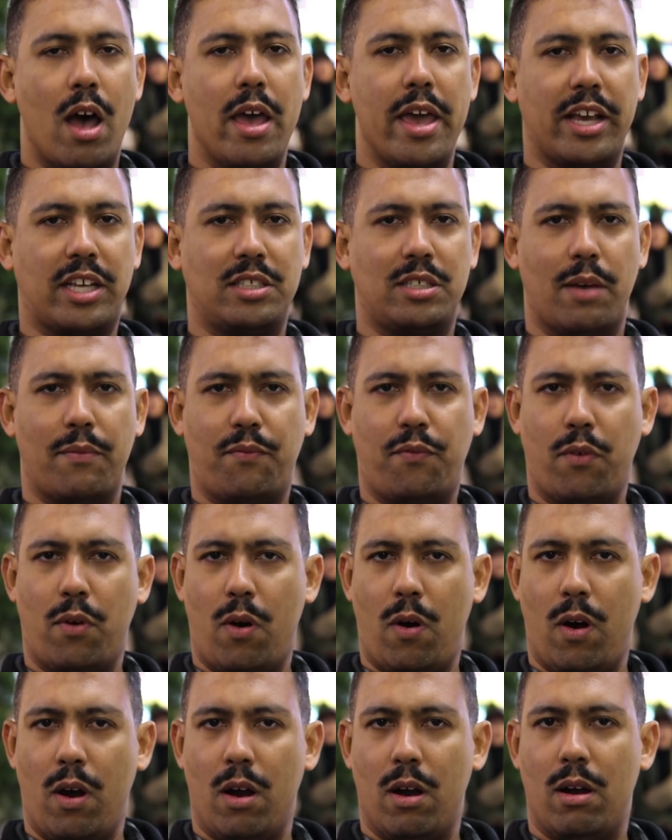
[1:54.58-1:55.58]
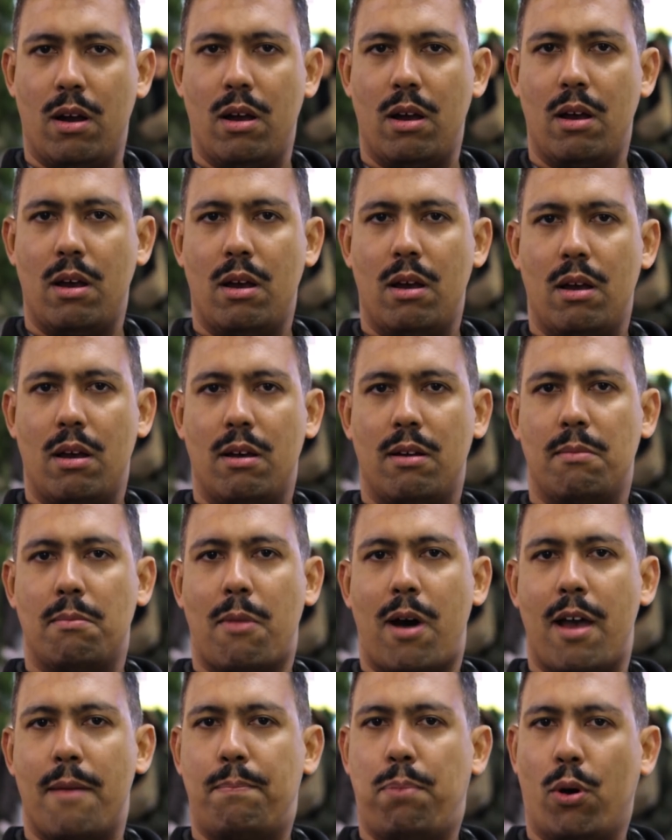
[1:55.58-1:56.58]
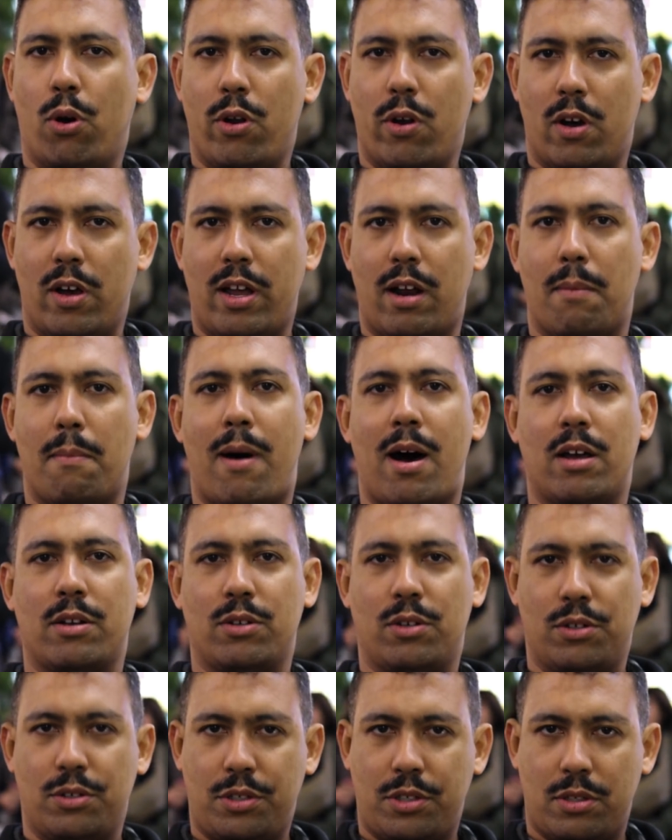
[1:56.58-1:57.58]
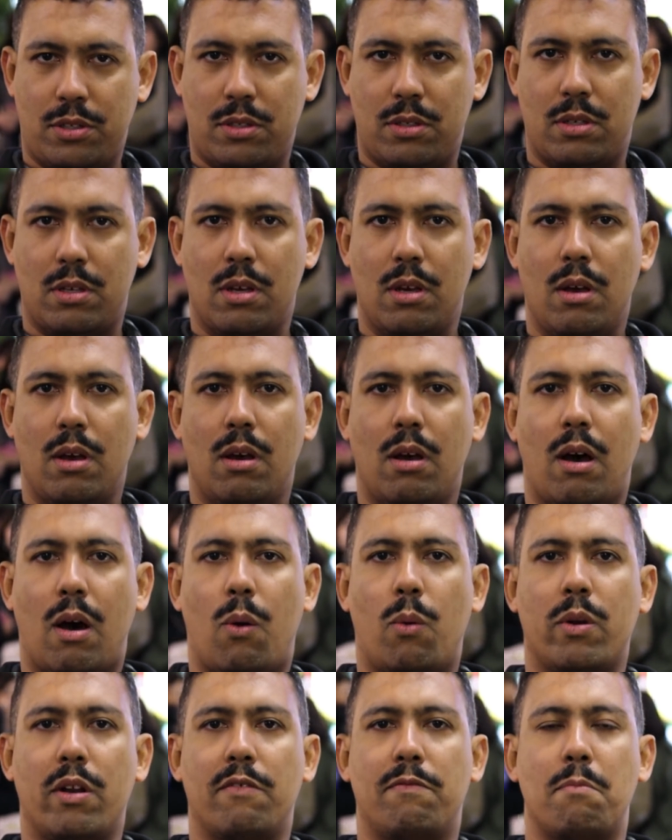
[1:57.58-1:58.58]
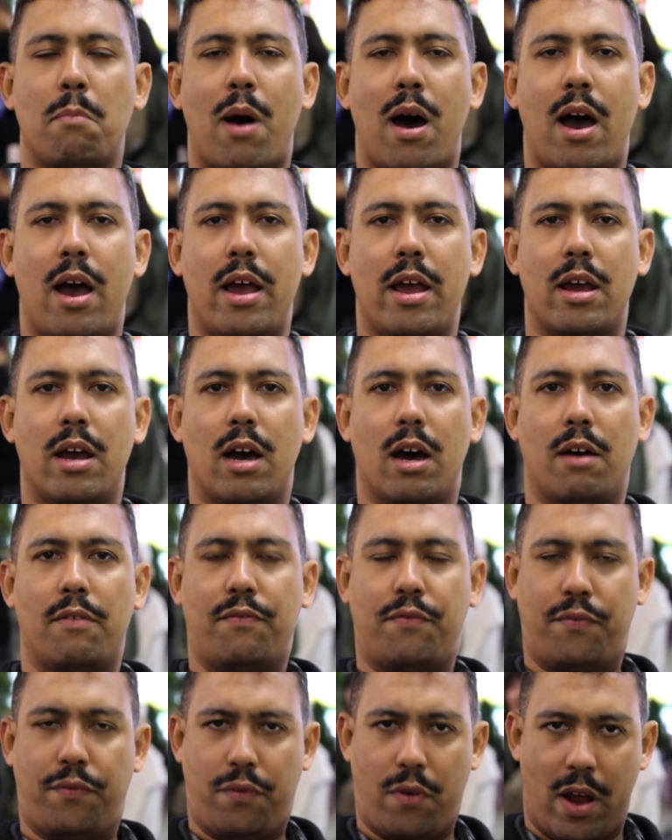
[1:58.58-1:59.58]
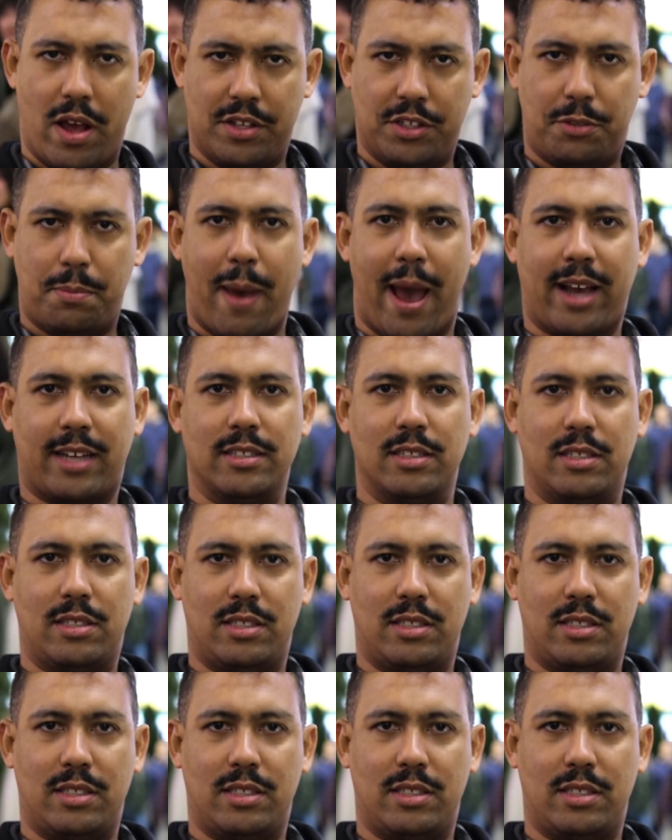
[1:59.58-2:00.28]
except for my Polio hermanos, one of my friends back in the